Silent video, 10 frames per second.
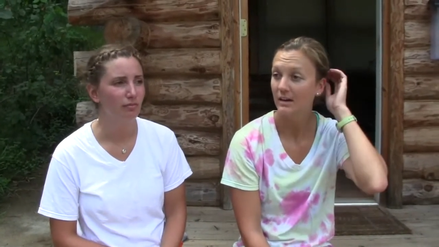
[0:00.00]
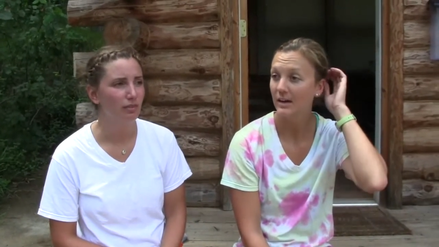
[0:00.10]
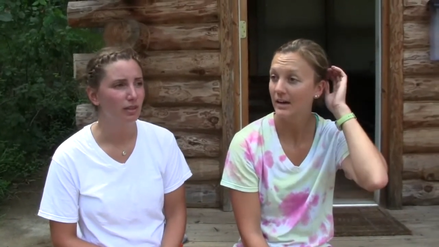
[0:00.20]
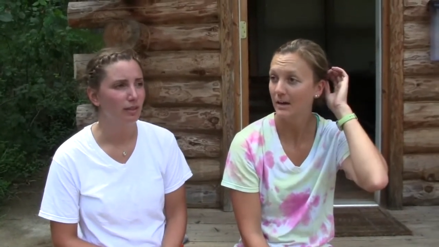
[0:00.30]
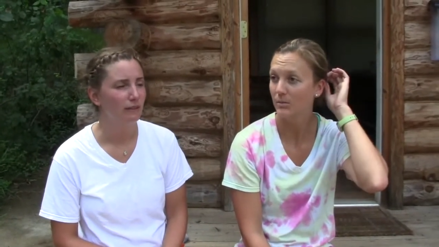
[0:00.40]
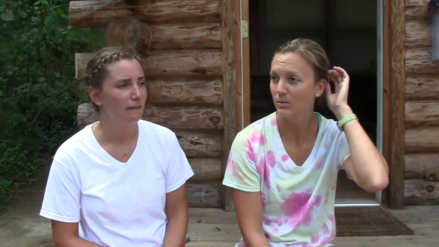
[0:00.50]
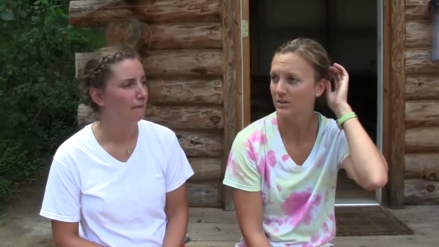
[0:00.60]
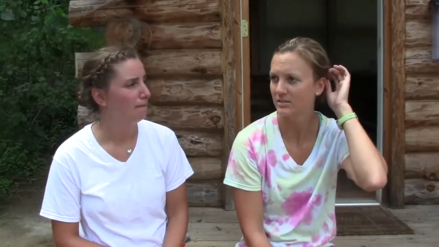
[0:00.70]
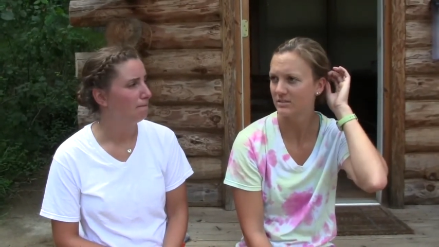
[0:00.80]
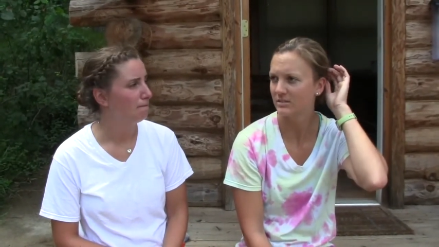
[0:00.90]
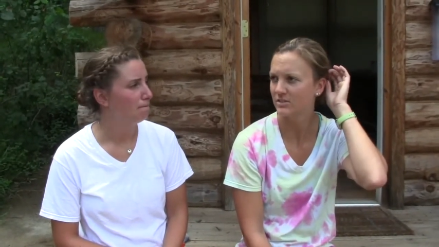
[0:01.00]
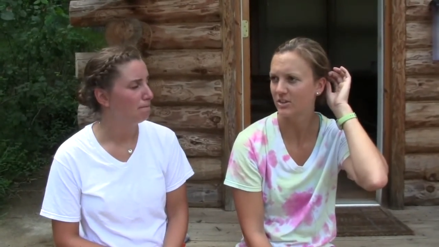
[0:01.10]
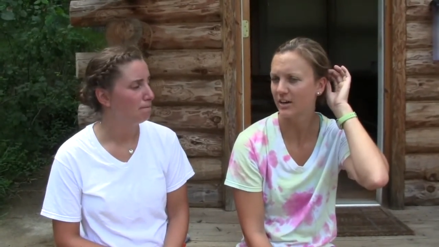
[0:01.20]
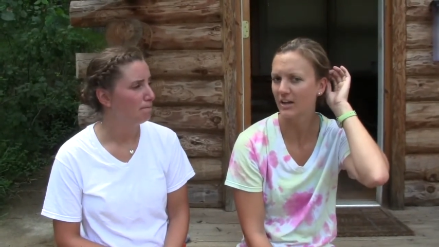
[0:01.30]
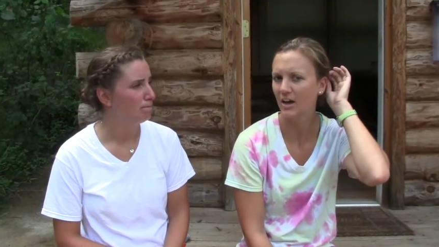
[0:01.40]
Speaker 1: Um, well,
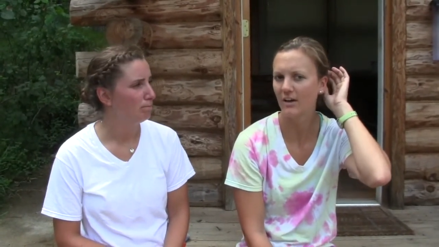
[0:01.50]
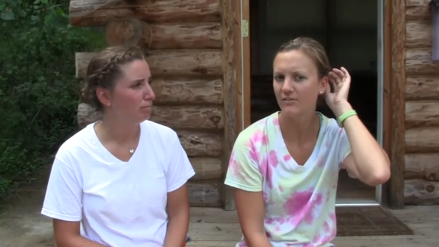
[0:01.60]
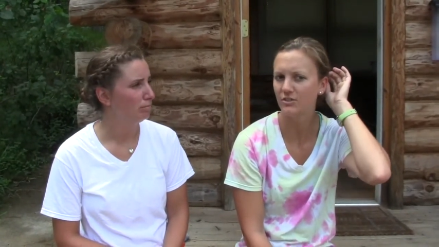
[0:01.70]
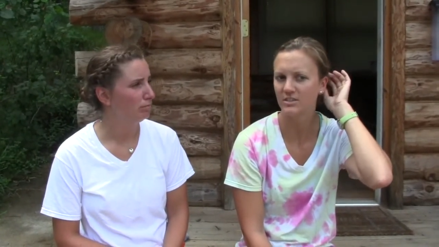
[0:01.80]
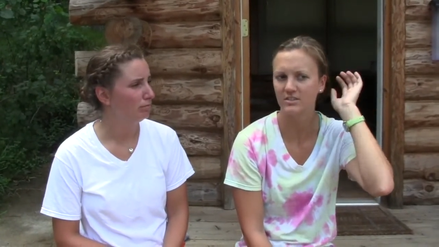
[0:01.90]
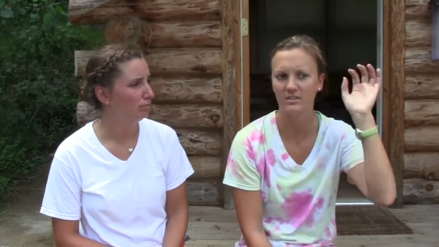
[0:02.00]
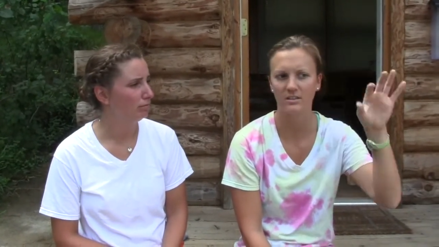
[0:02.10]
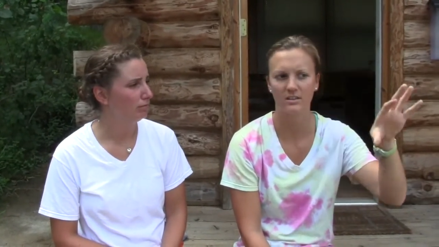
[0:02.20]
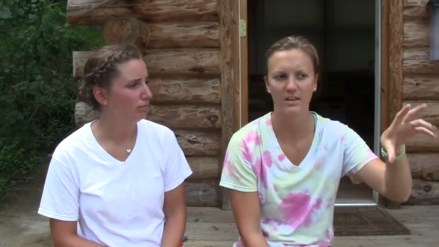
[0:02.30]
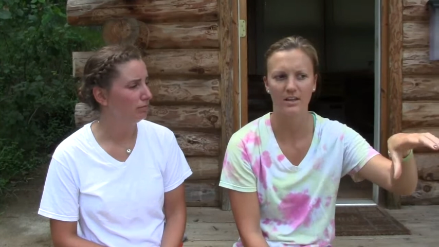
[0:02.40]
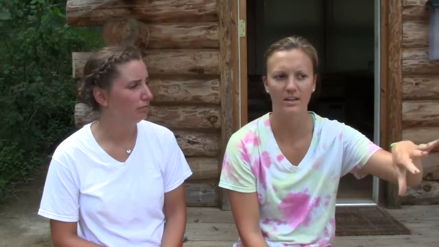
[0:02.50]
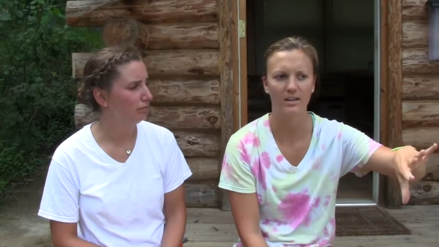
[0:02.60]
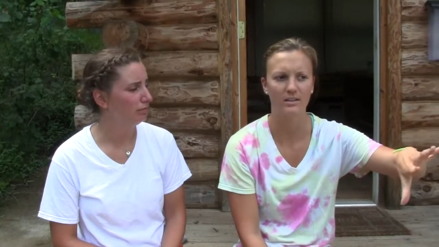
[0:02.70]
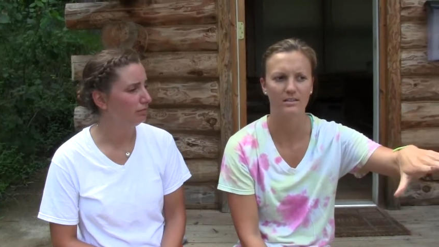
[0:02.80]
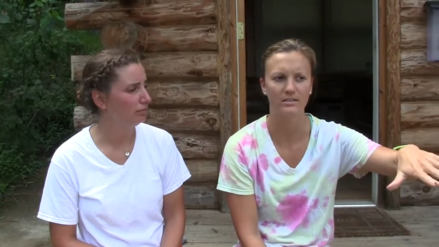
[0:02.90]
starting off, just
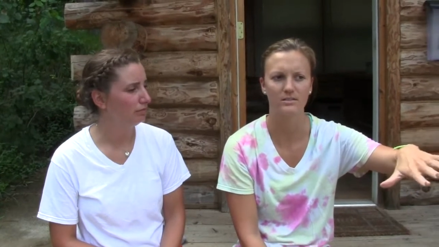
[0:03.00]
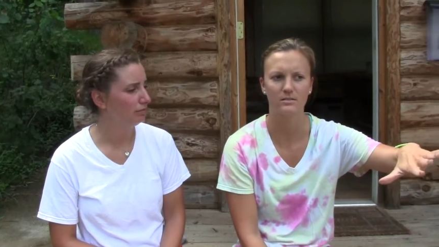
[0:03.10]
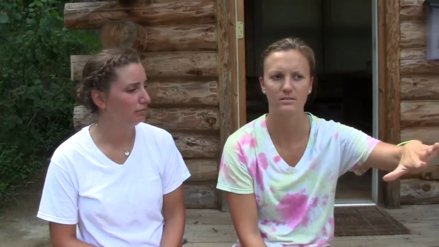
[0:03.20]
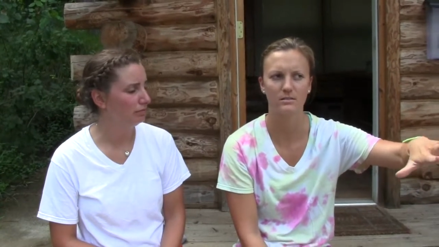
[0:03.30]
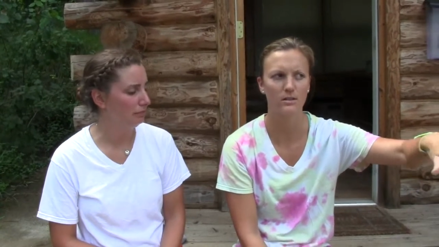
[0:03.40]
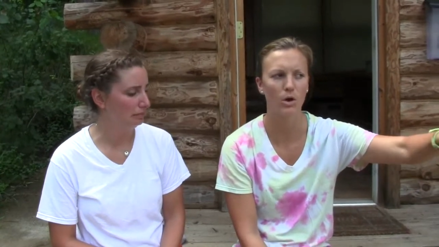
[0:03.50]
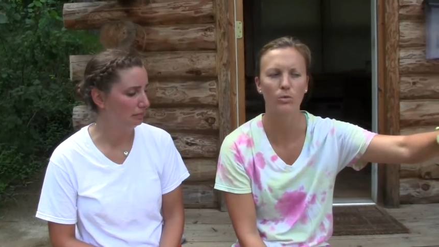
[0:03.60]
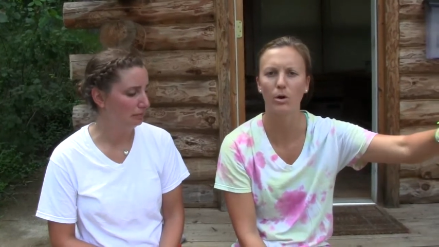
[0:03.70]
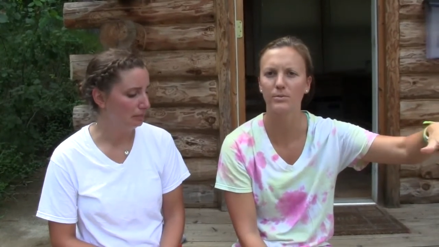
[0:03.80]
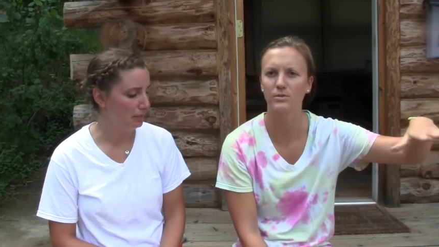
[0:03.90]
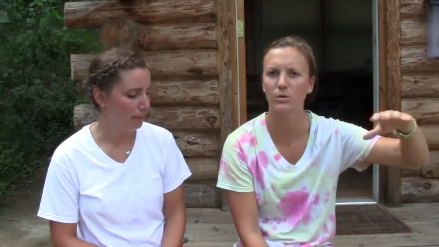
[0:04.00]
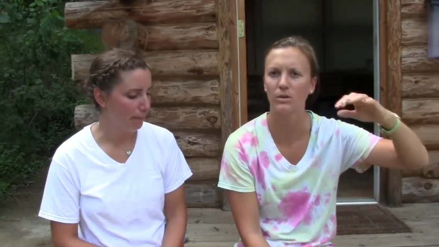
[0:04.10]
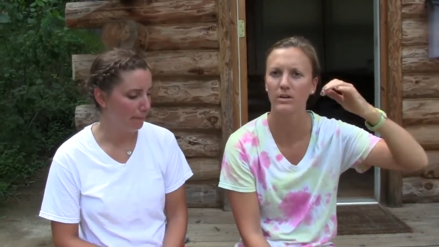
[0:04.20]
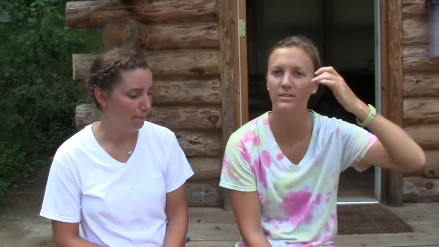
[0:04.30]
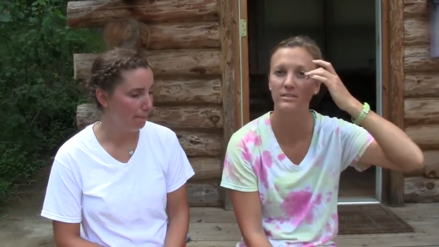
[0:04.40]
the, the low ropes
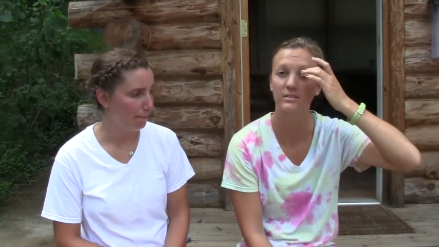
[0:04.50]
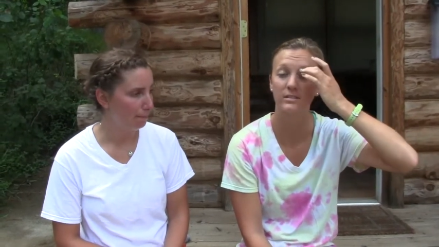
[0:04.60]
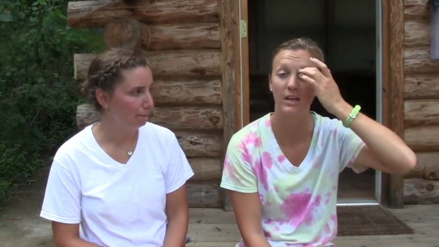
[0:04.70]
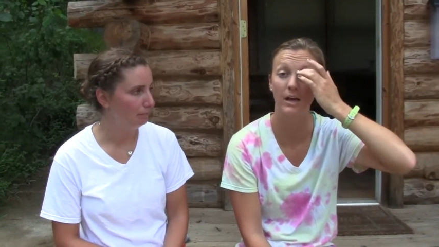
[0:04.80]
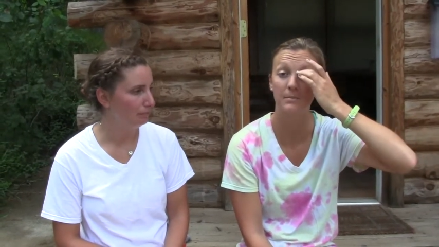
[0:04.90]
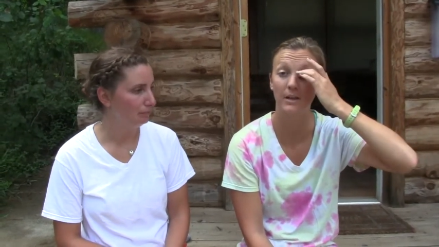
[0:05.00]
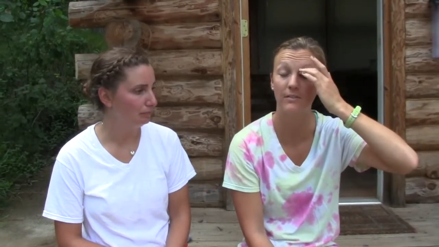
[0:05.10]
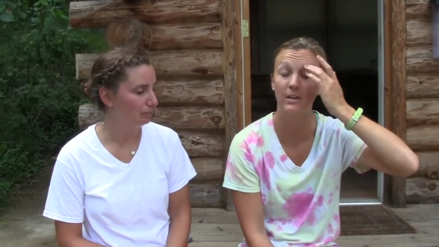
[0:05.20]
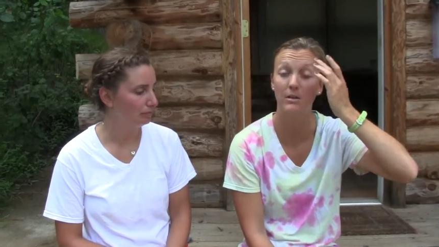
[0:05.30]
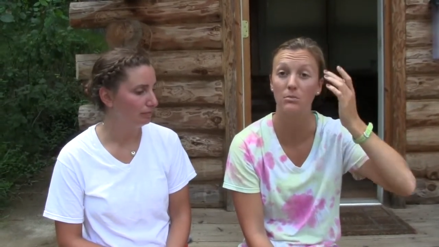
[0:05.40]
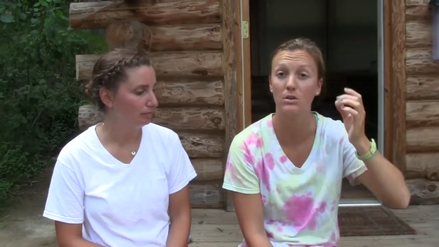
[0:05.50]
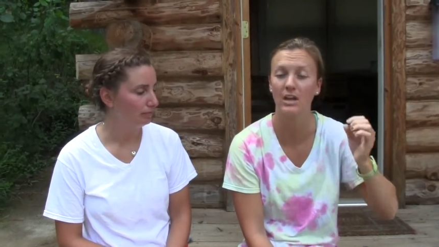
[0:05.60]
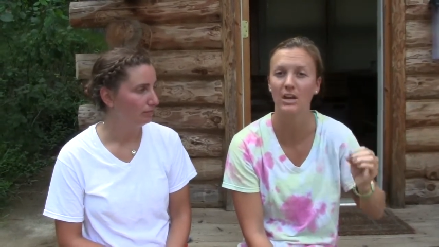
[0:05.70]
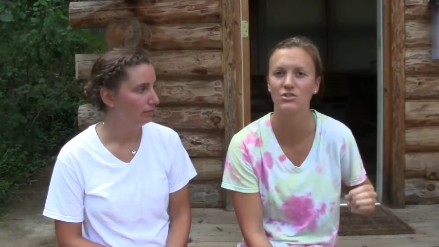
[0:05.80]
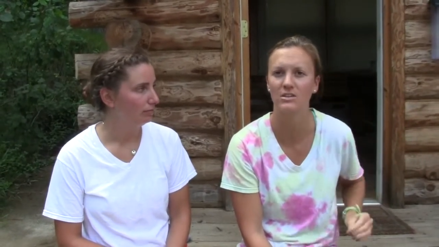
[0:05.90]
course, uh, definitely
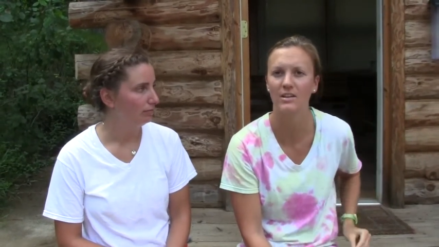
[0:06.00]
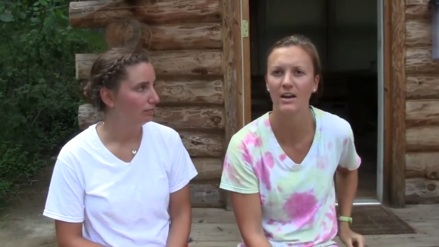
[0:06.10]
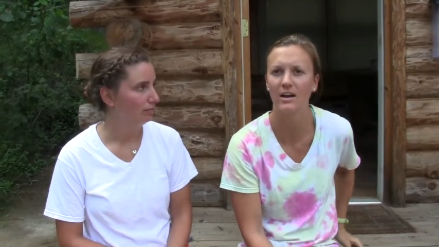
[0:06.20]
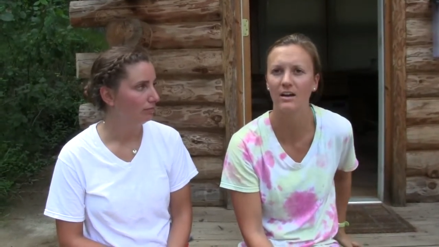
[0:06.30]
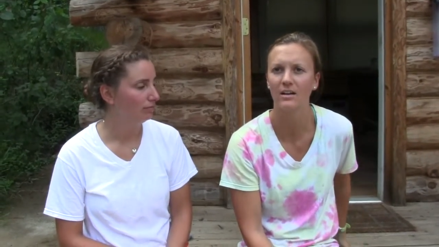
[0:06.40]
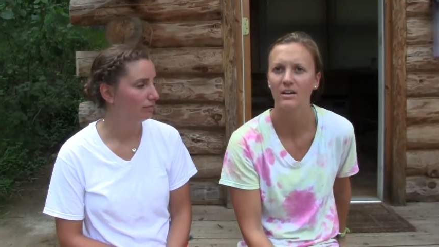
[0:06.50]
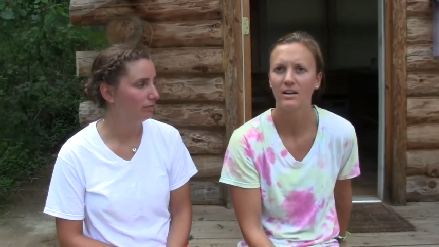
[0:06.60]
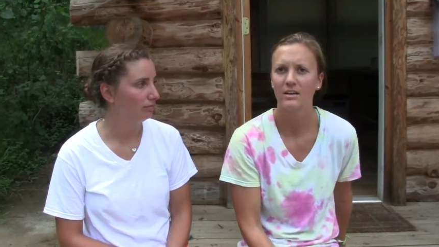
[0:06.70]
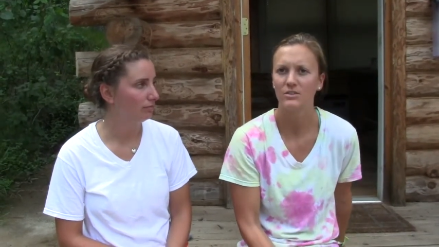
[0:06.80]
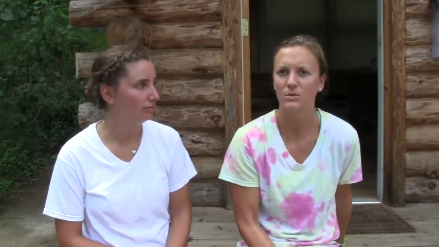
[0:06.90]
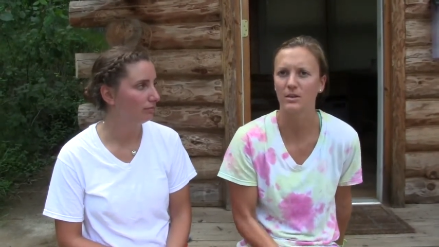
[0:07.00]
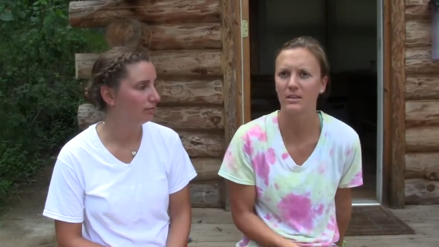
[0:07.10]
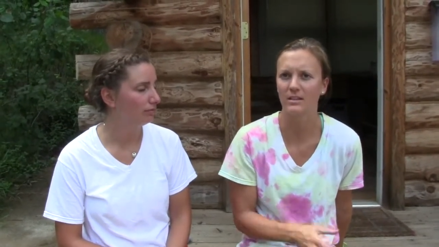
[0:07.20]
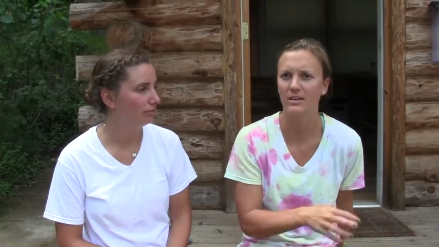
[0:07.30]
communication there, doing